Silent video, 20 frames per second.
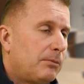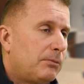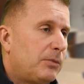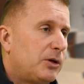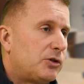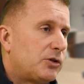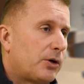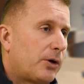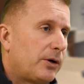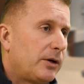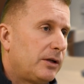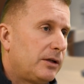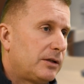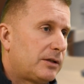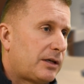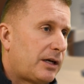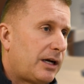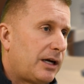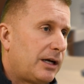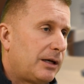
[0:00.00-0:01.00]
Majority of
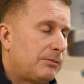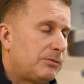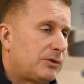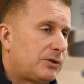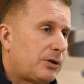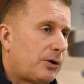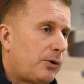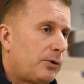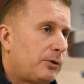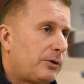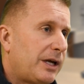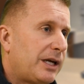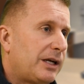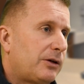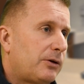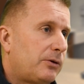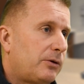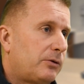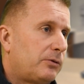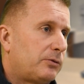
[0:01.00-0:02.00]
the time, total
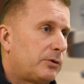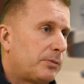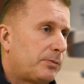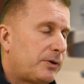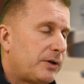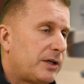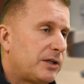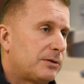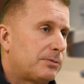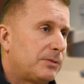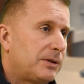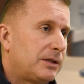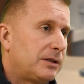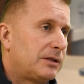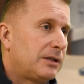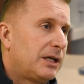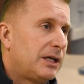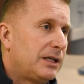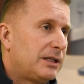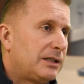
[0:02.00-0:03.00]
ankle replacement
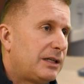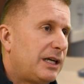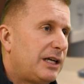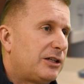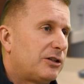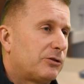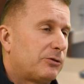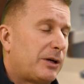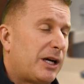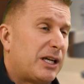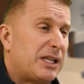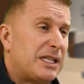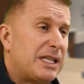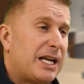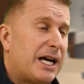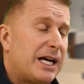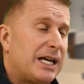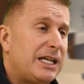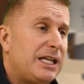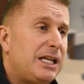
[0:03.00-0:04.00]
takes around
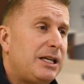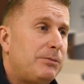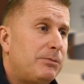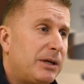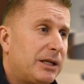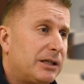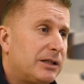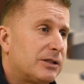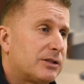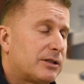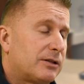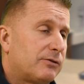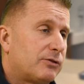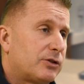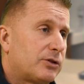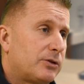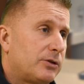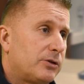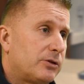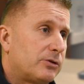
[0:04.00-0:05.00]
90 minutes of
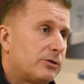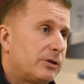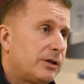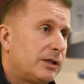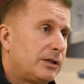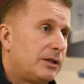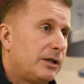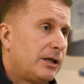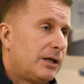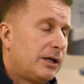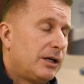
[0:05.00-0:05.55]
surgery.